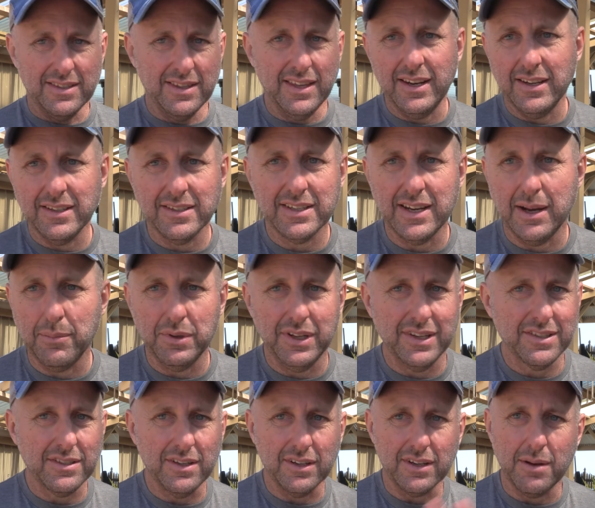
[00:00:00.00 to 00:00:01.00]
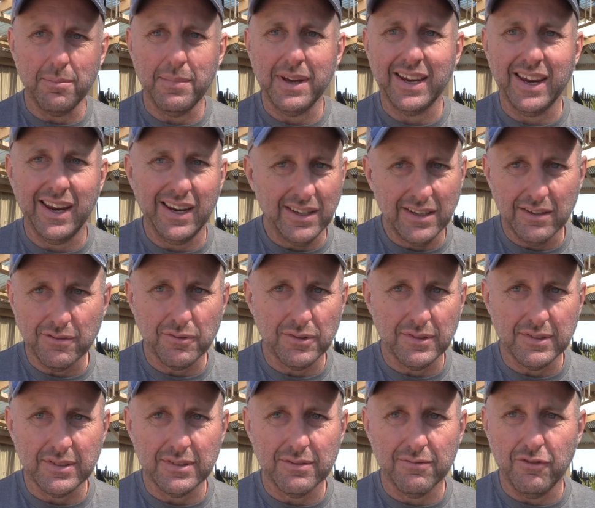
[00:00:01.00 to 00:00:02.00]
Thinner stabilizer is not going to make any
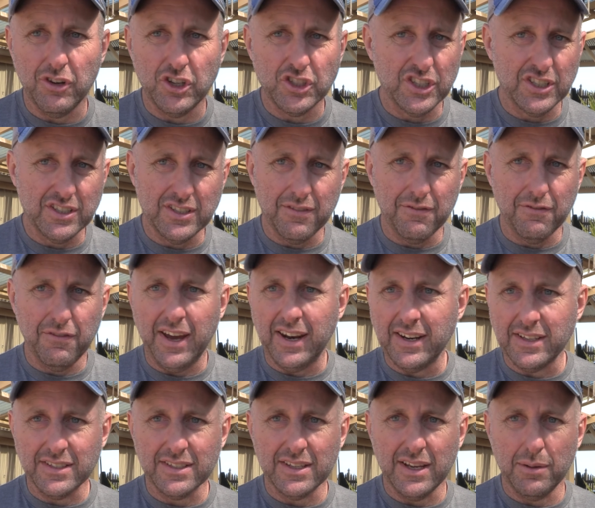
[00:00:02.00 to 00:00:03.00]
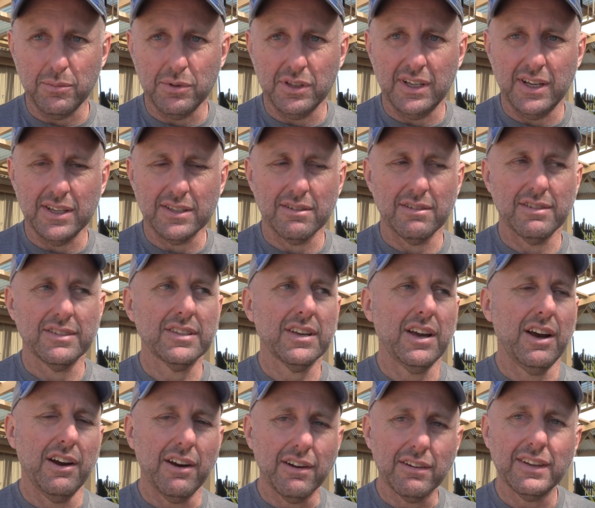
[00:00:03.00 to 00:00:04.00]
difference versus a fatter stabilizer. It's
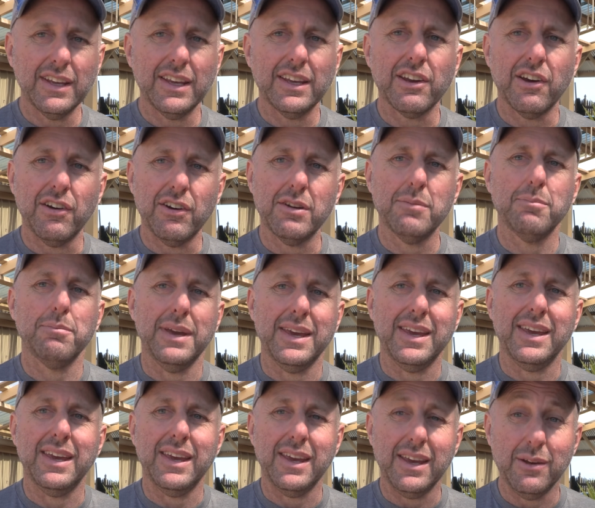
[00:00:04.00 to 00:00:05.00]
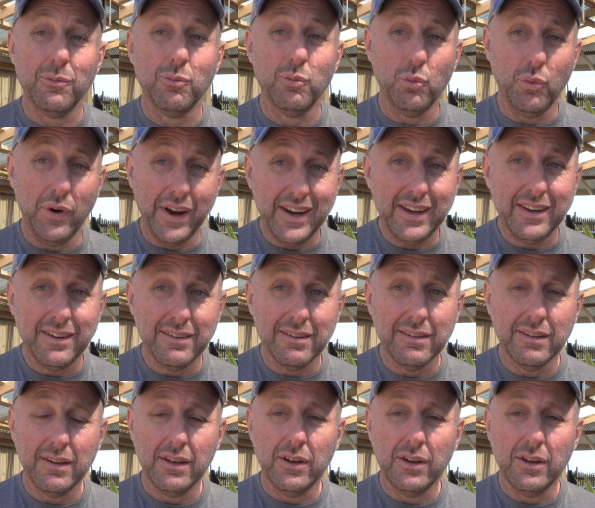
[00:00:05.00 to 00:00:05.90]
only going to be in wind,